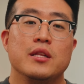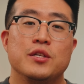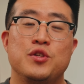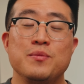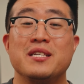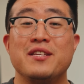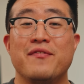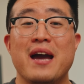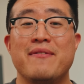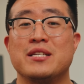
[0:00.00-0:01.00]
The
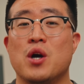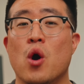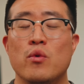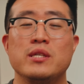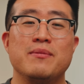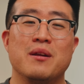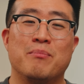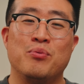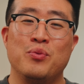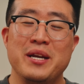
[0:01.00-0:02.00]
Zoom65 has always been a
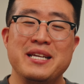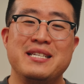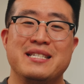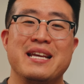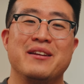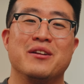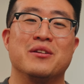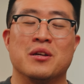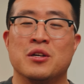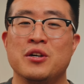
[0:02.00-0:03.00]
pretty standard,